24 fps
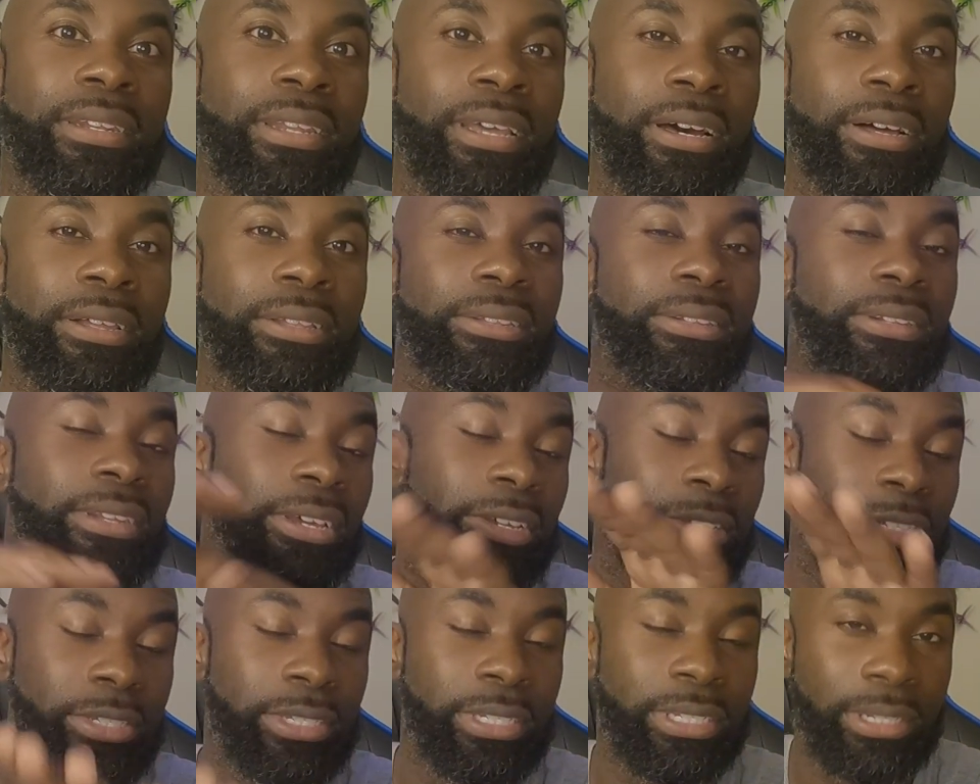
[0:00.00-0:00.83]
Now
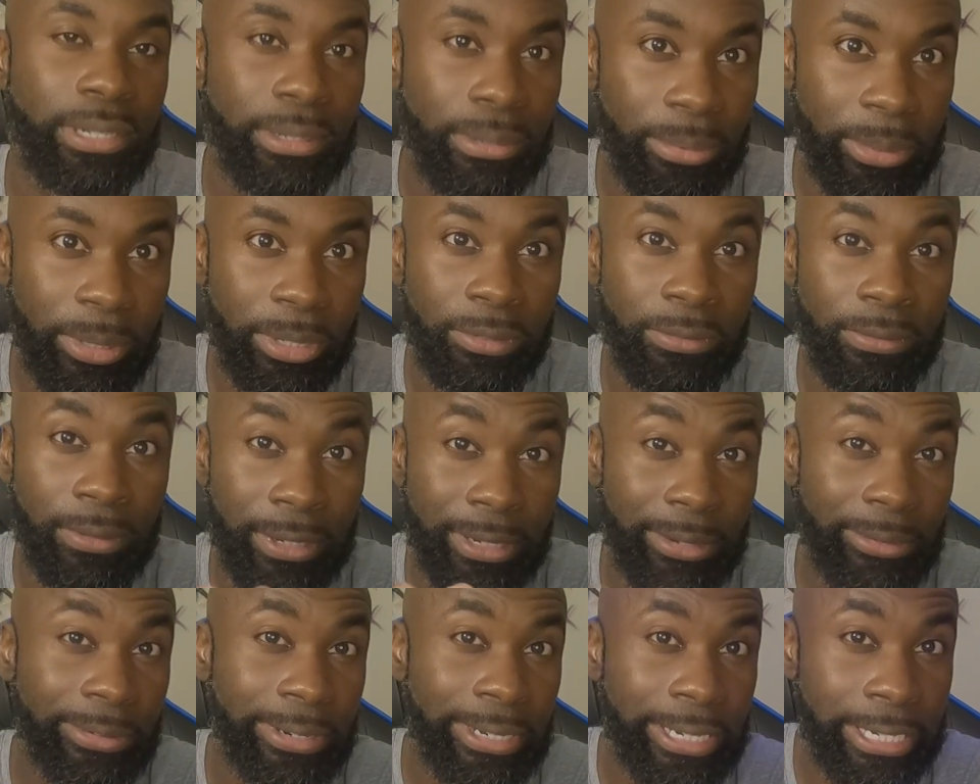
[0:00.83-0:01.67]
you're gonna be
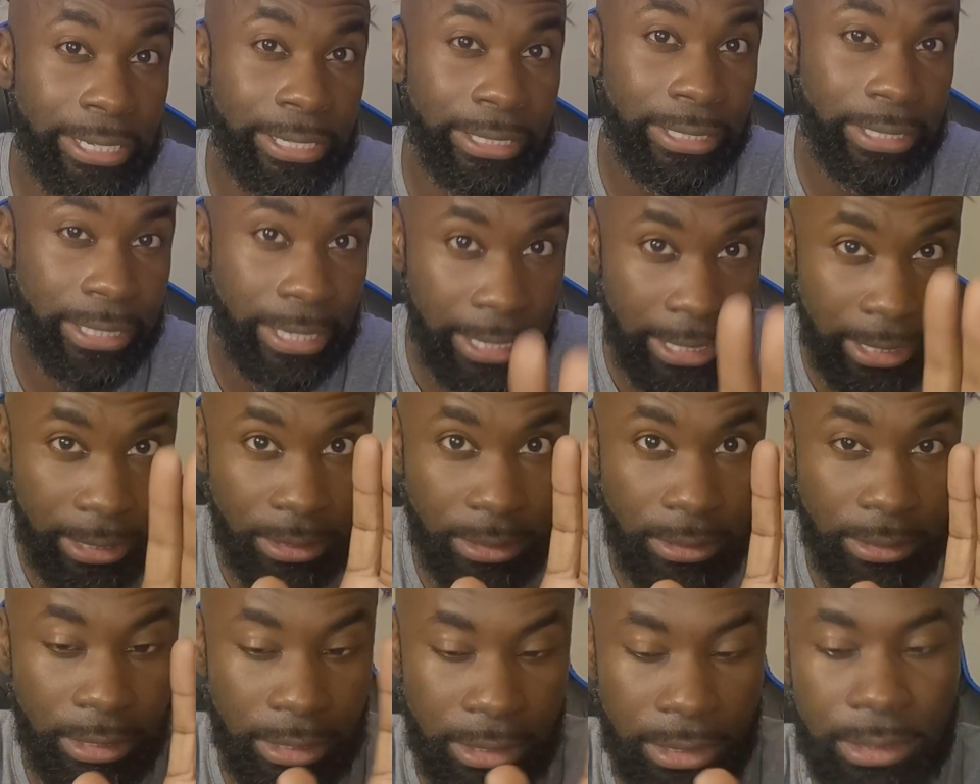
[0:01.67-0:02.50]

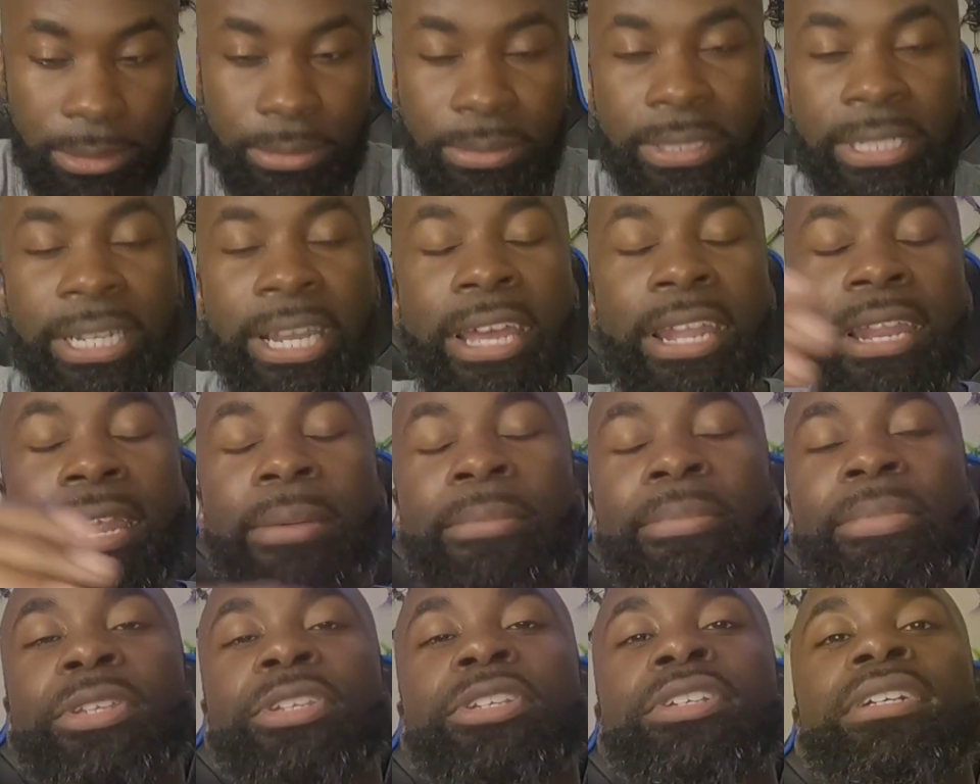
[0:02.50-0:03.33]
this is what's gonna
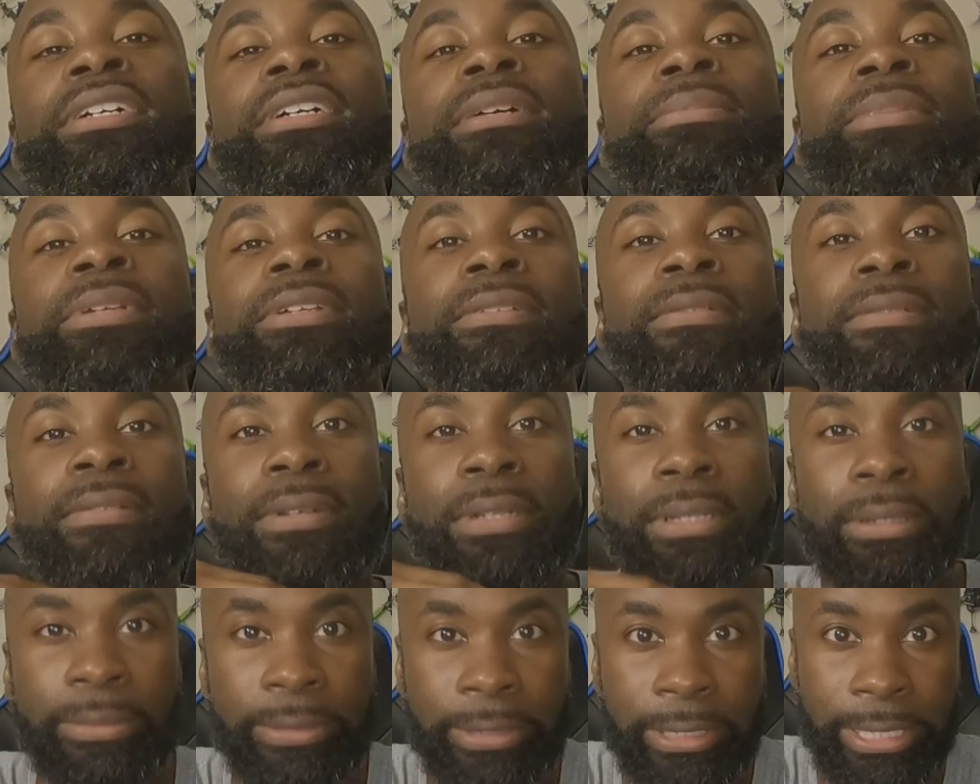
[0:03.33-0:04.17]
happen. You're gonna be
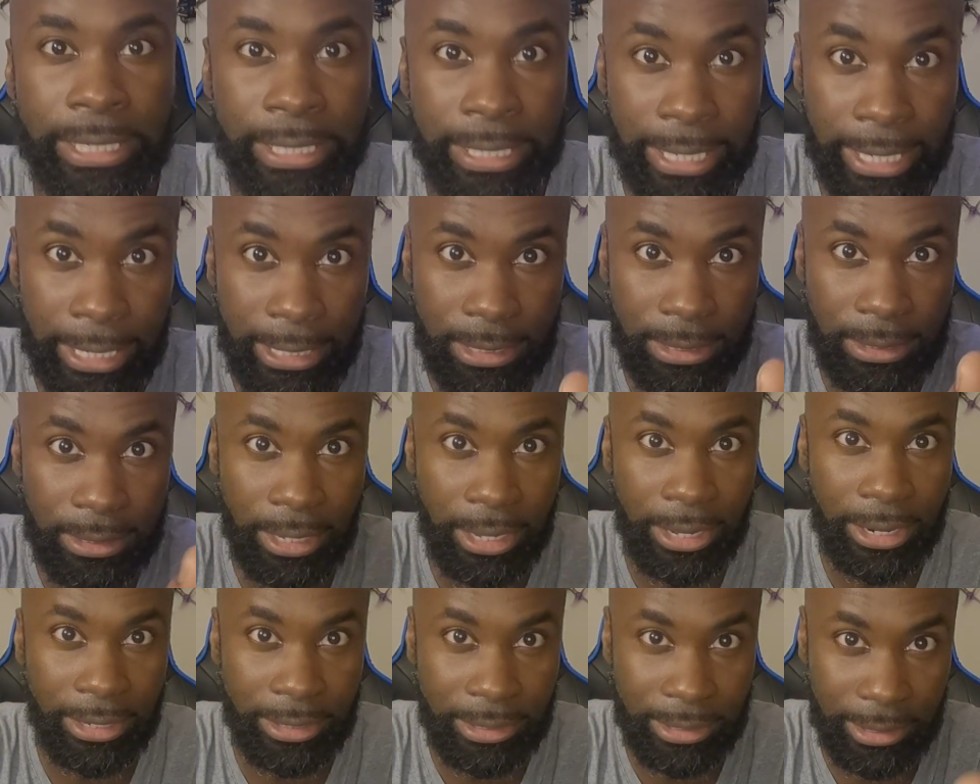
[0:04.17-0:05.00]
really
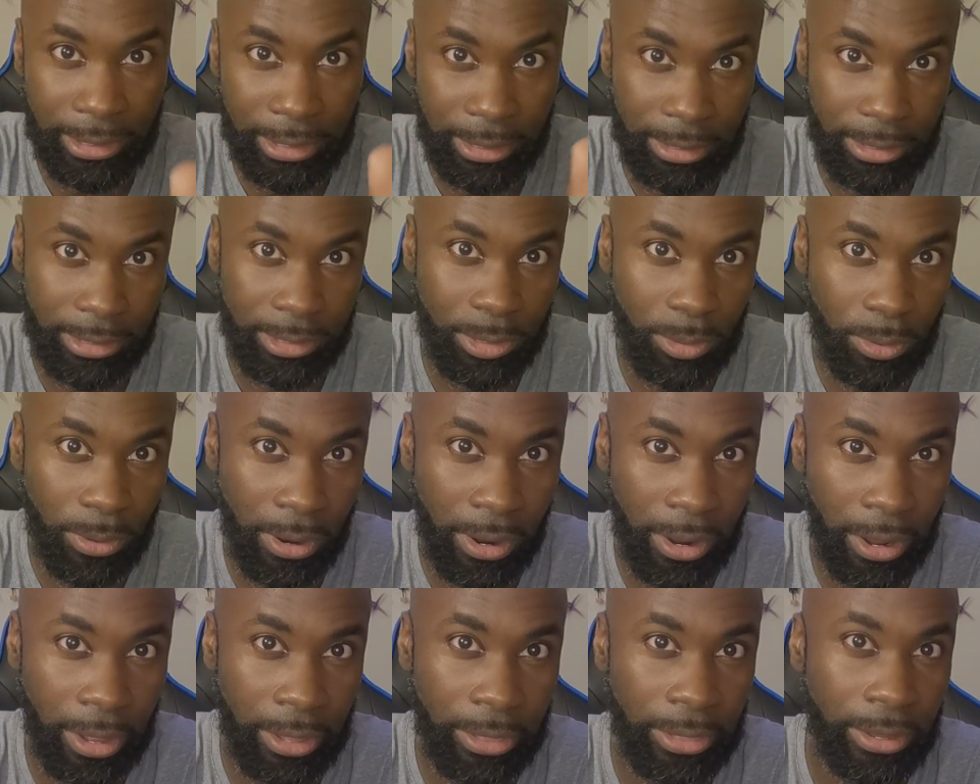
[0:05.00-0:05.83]
excited to get this
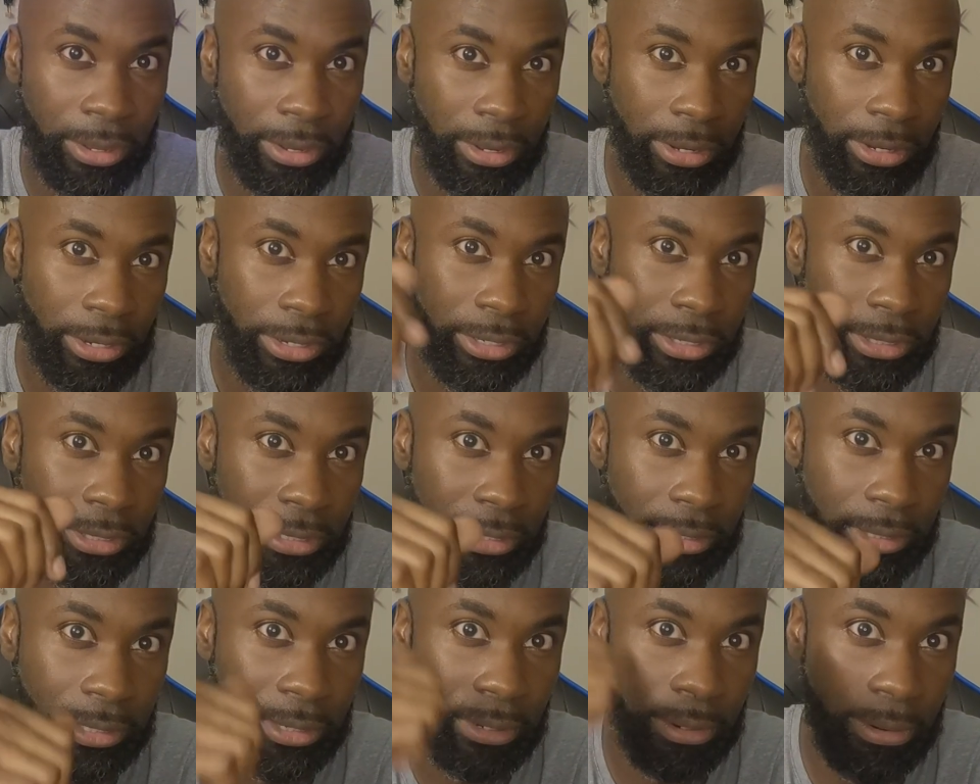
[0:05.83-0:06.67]
quad.
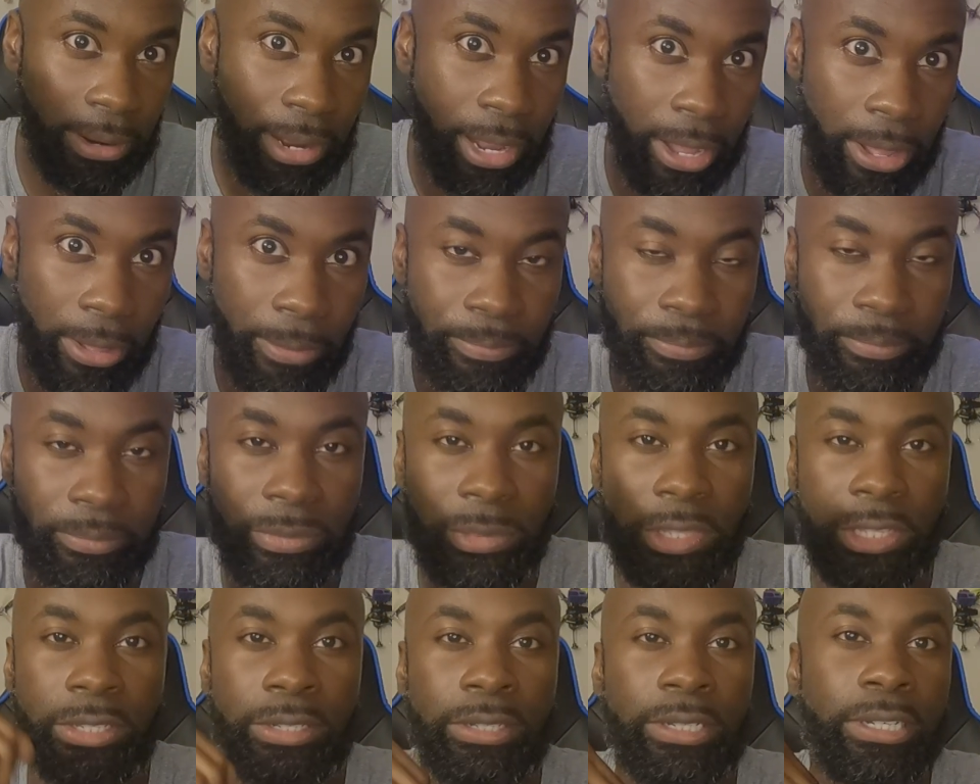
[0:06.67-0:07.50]
You're gonna go out,
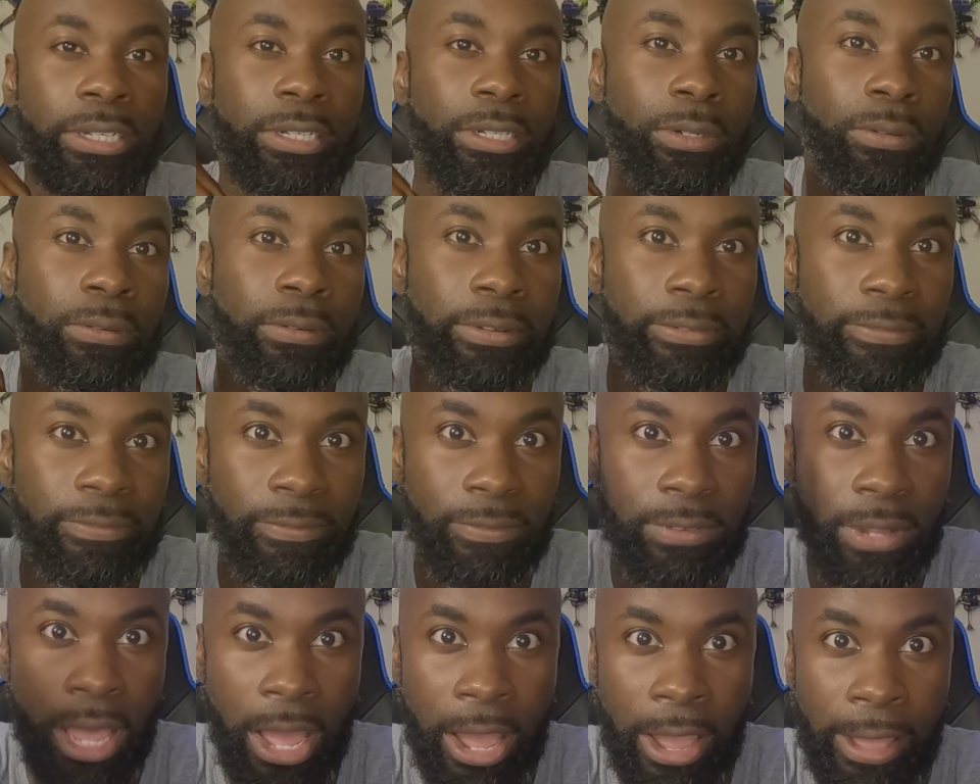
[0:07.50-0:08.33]
you're gonna go and
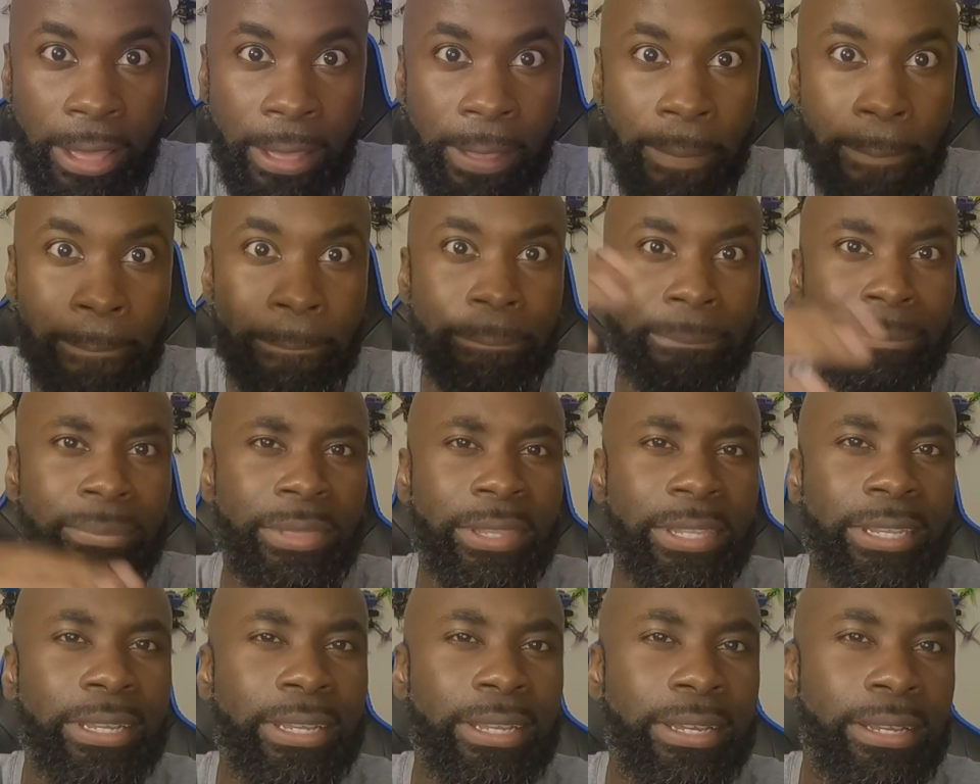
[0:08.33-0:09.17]
fly it,
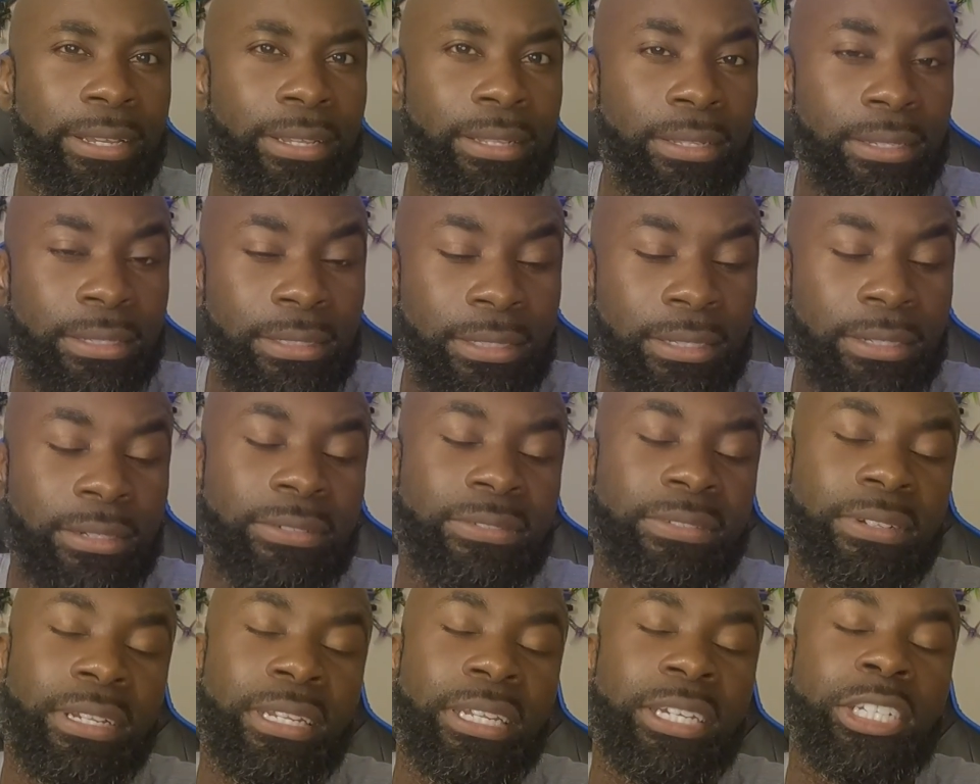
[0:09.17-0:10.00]
and it's
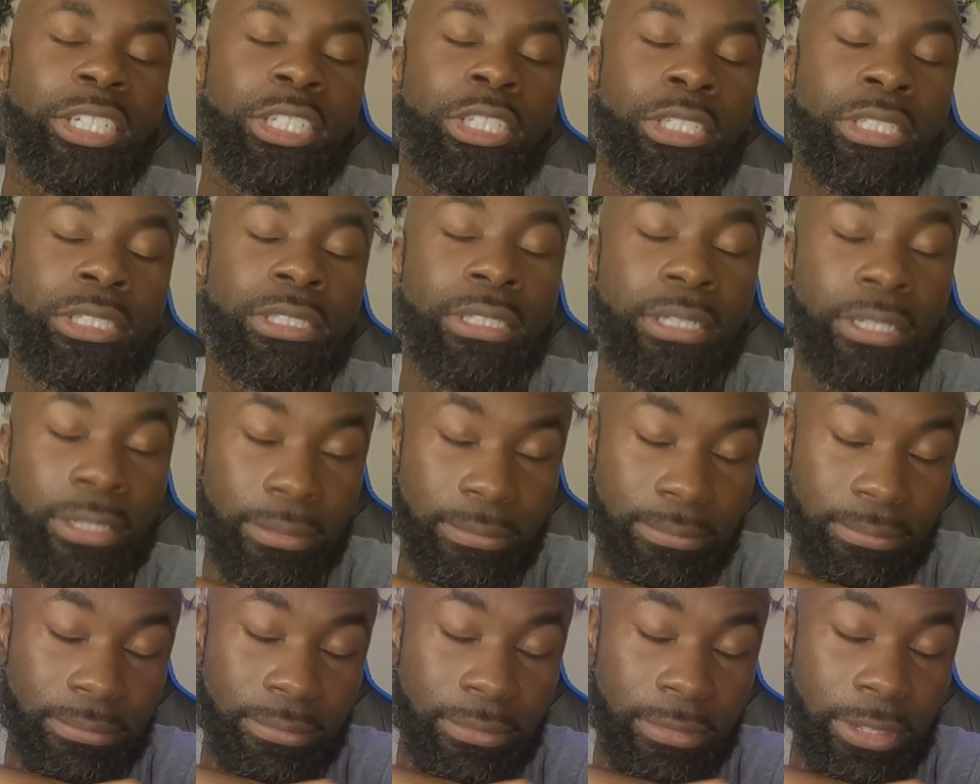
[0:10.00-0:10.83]
gonna feel like
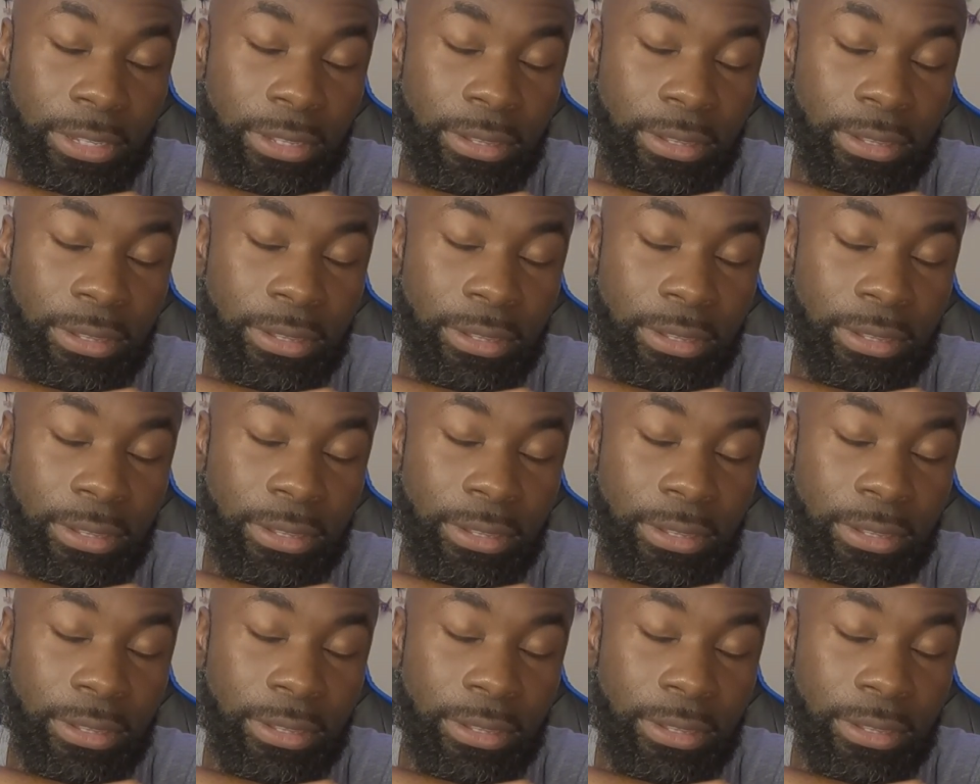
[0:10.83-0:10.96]
shit.